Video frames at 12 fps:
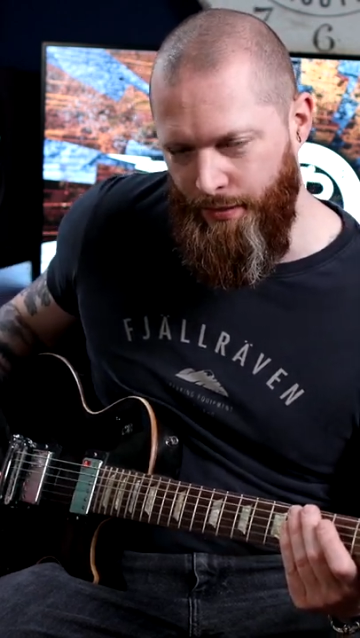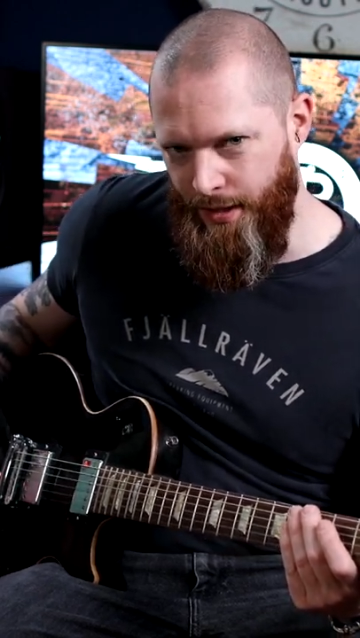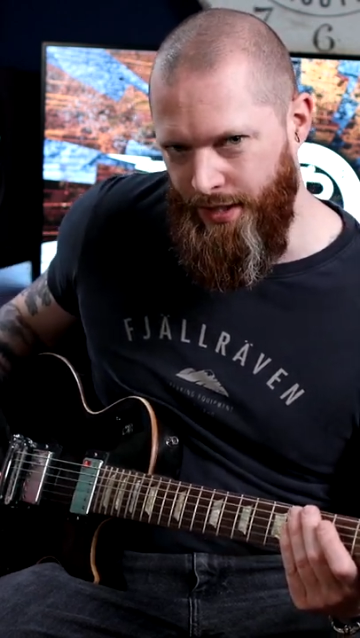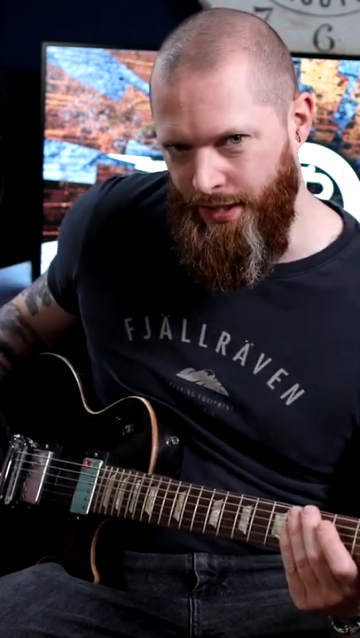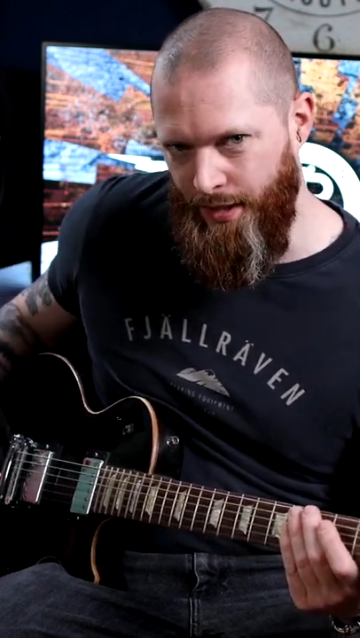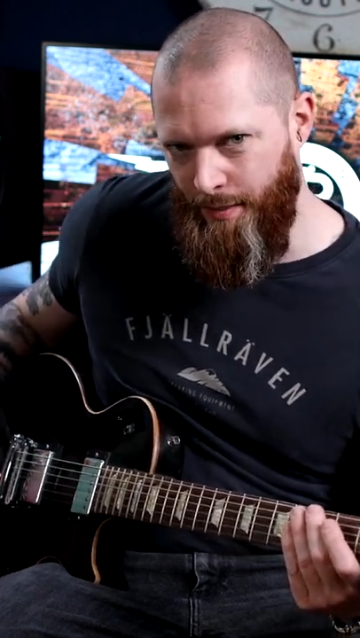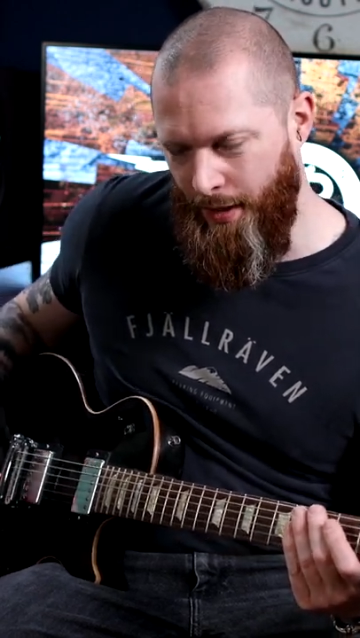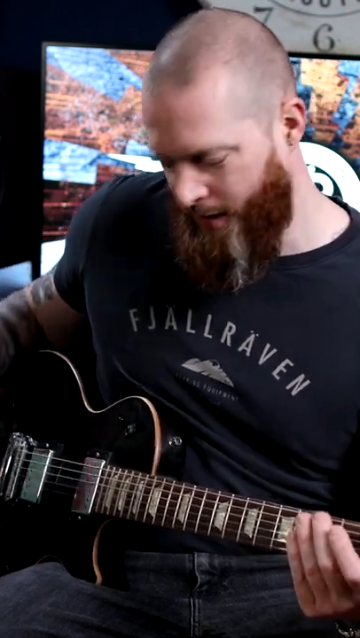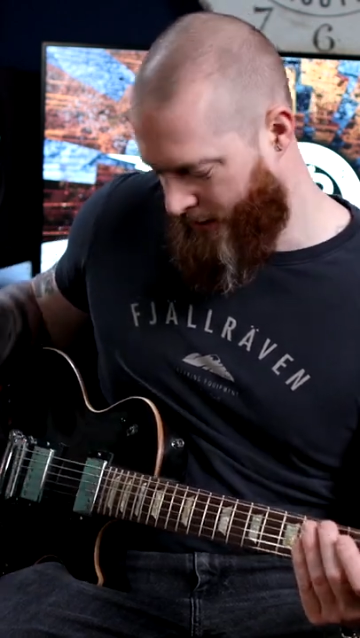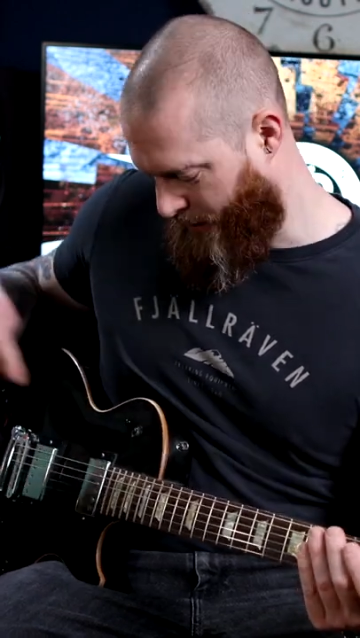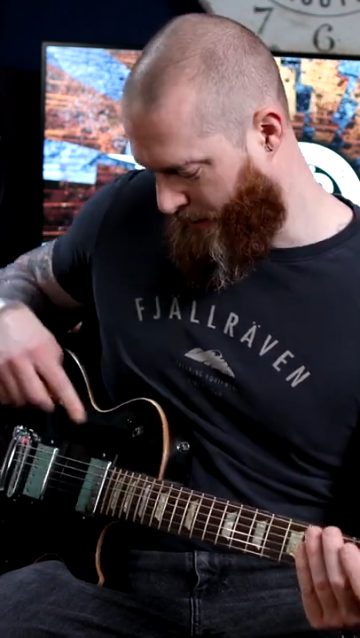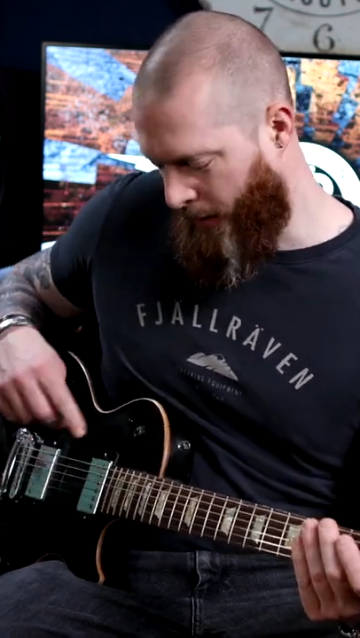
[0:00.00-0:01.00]
which is a
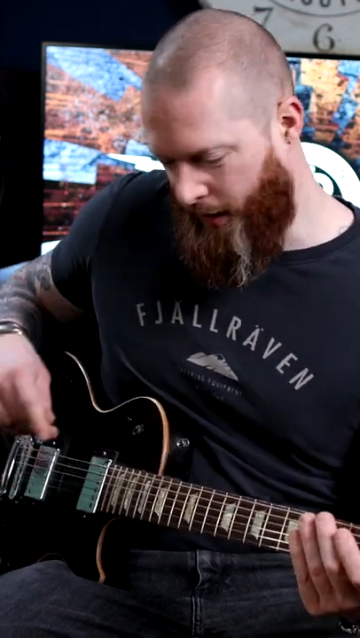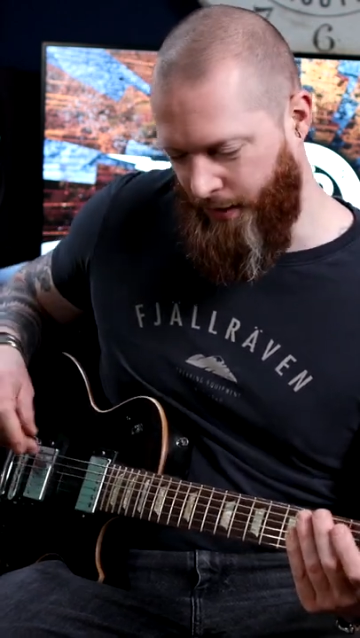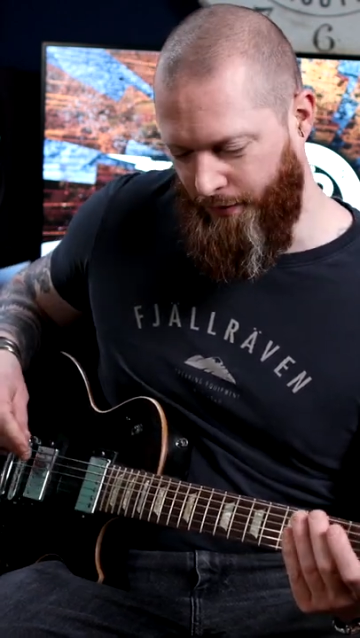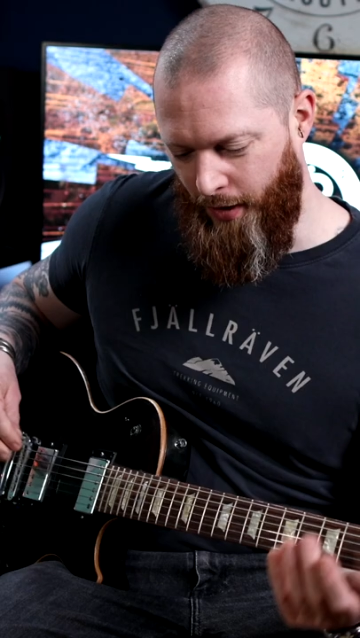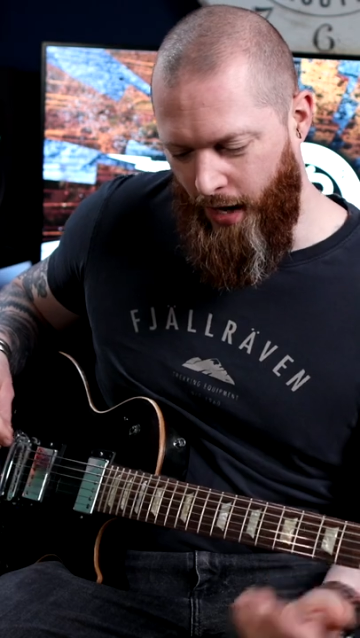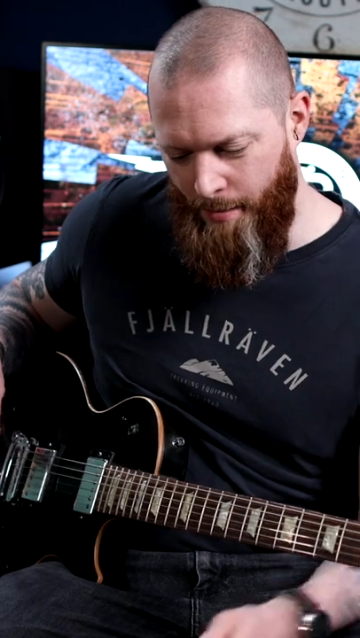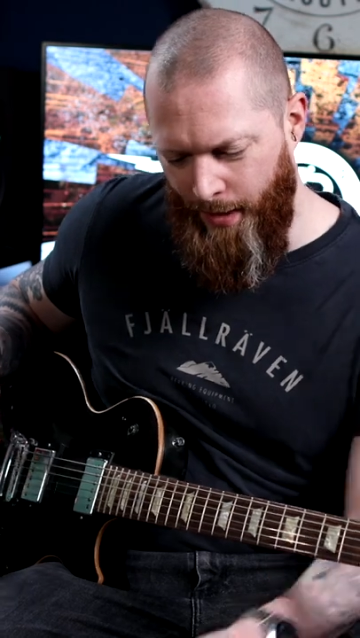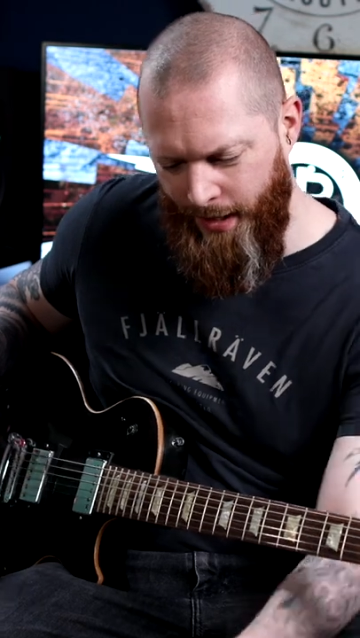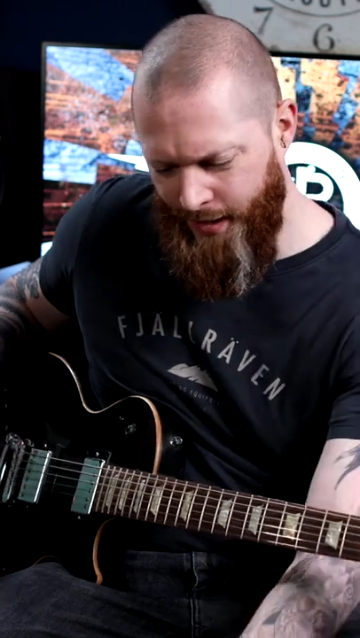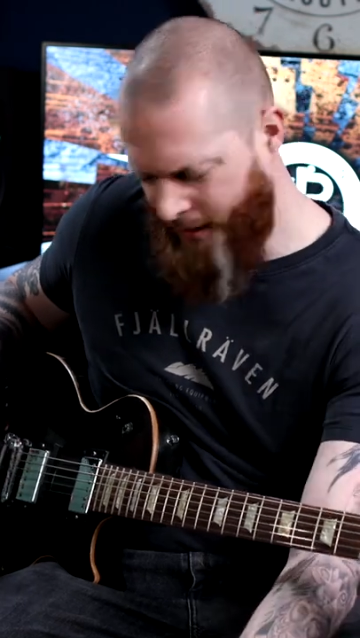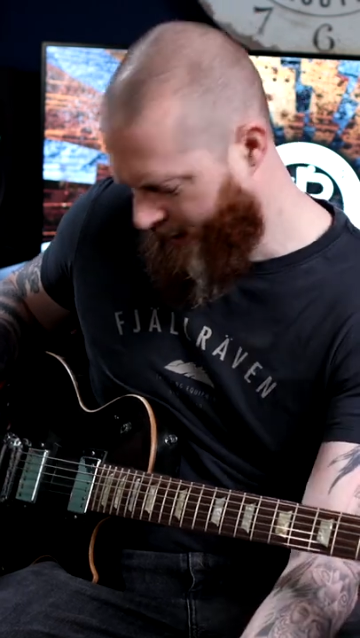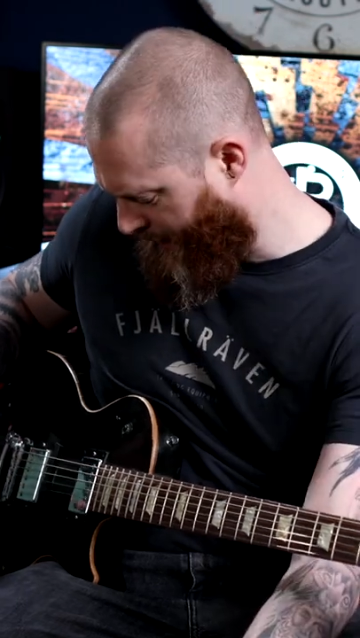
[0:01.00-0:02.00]
bit surprising for a humbucker. Listen to